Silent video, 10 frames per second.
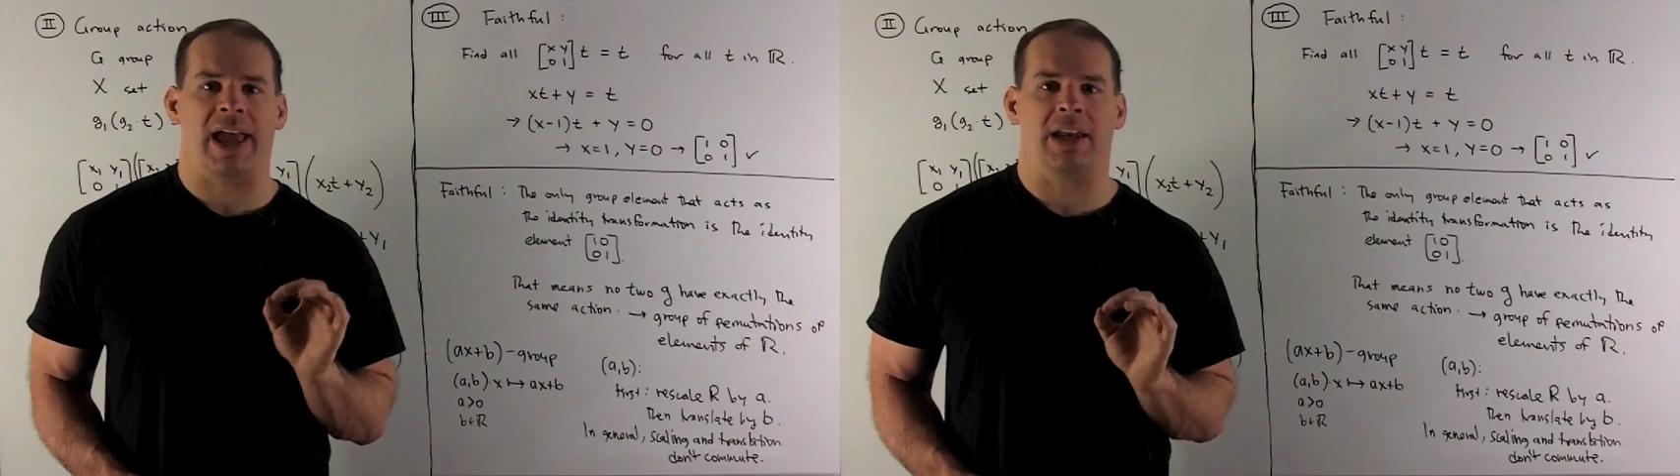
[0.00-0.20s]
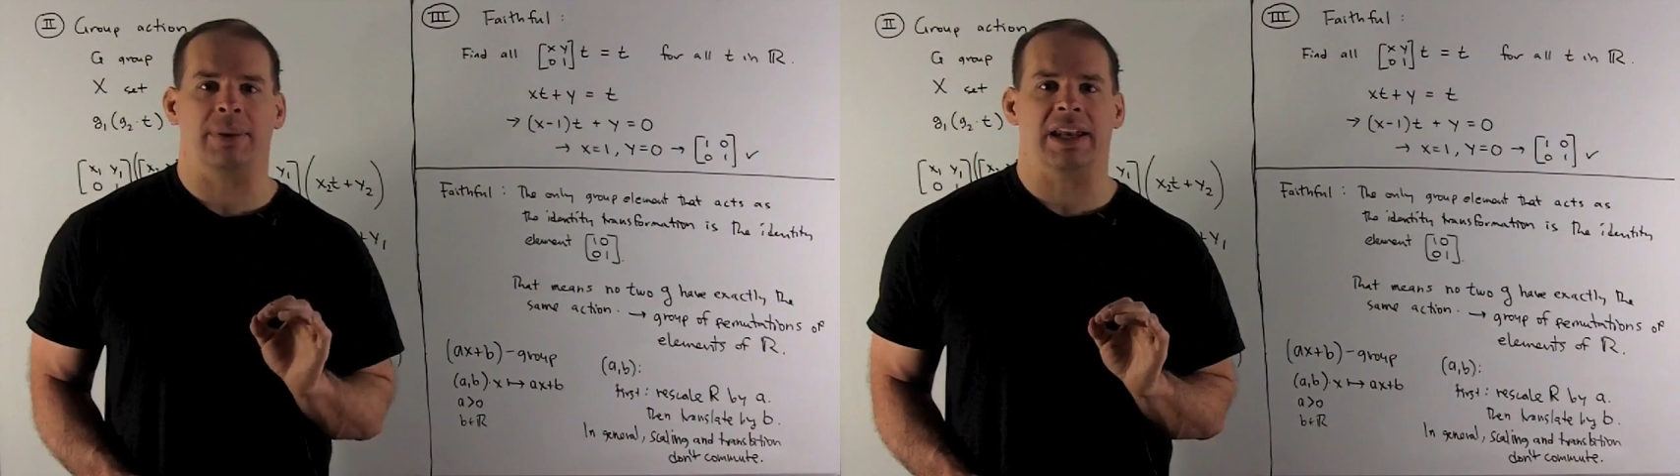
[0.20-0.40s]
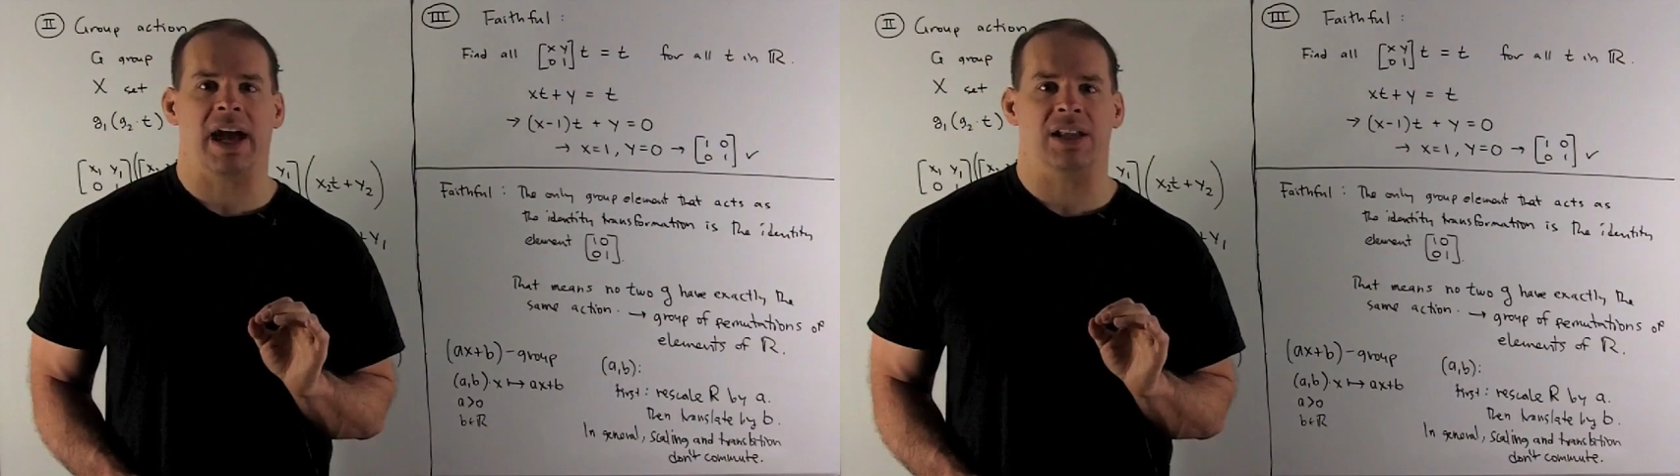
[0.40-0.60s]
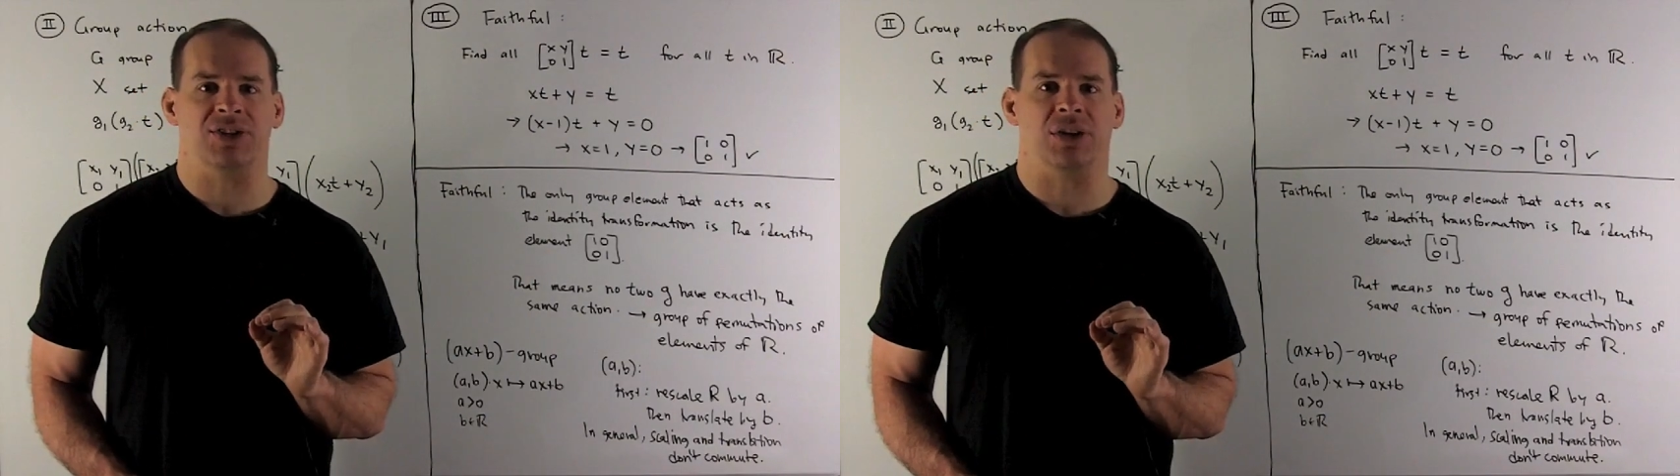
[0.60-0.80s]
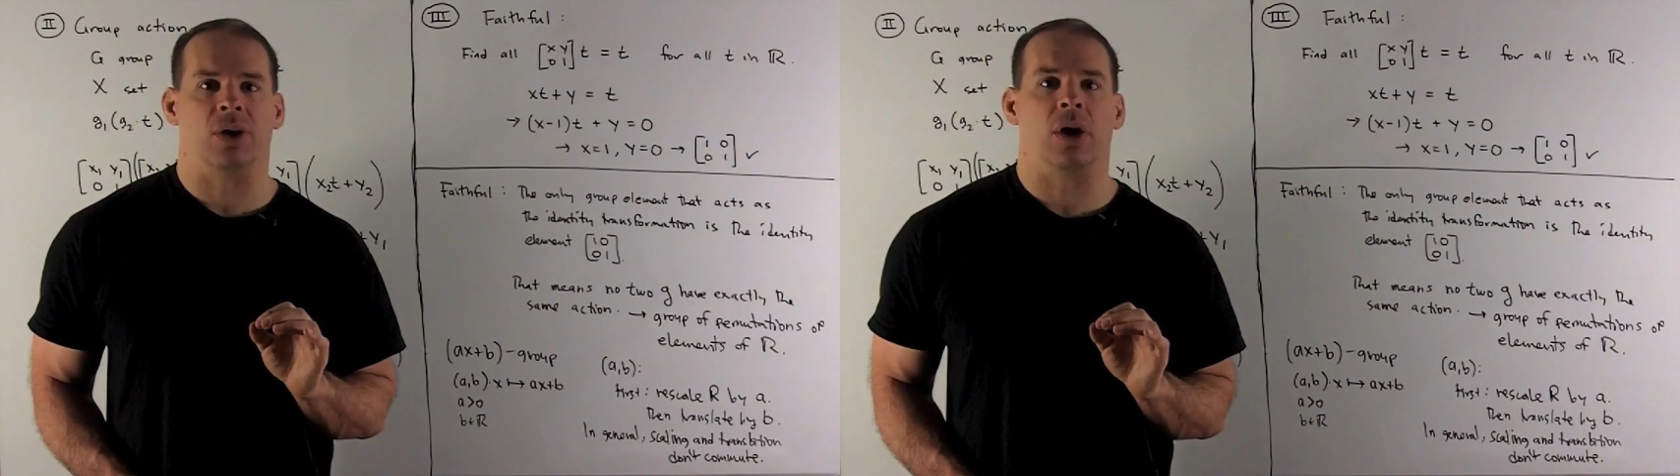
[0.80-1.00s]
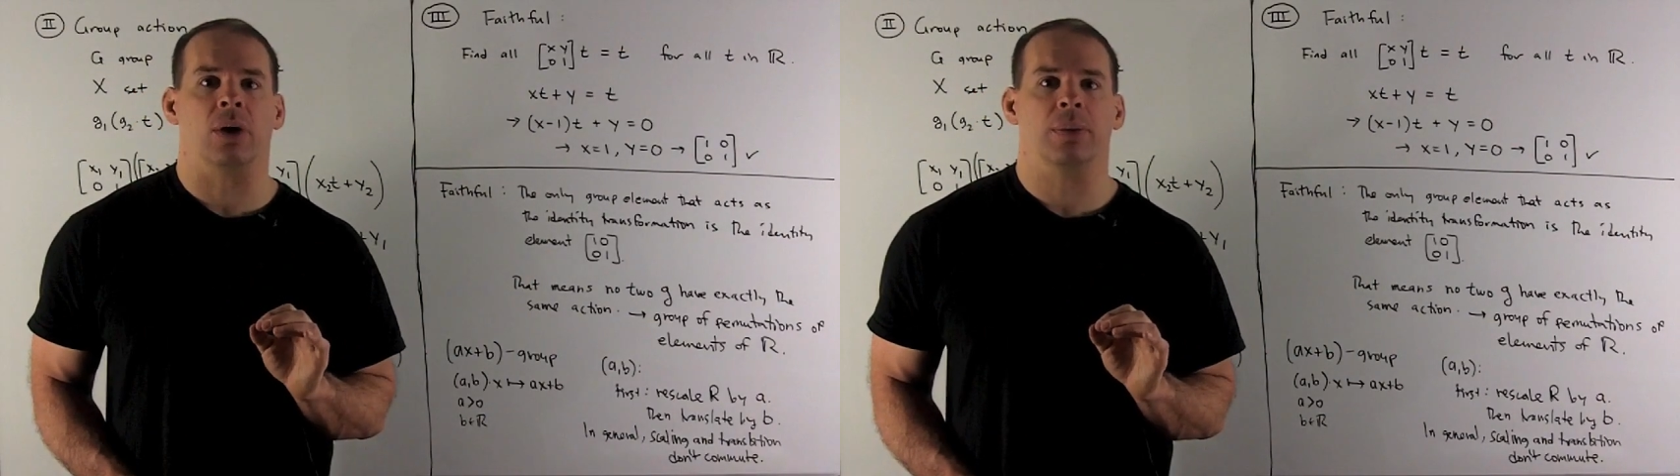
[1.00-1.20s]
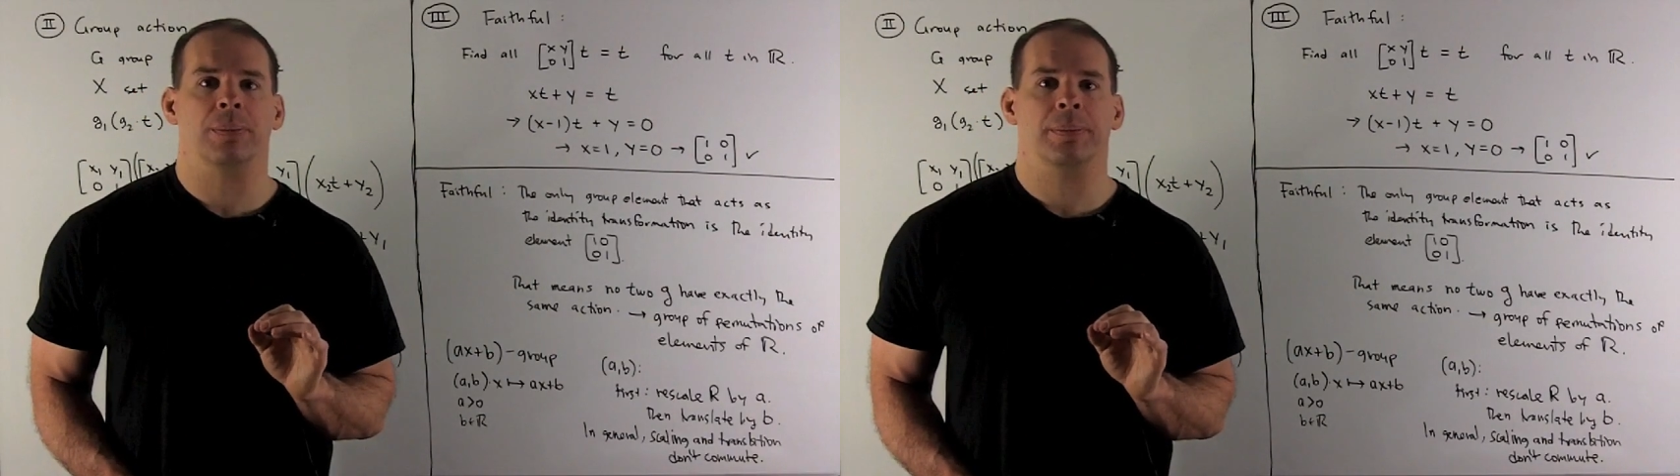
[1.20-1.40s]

A to be non-zero.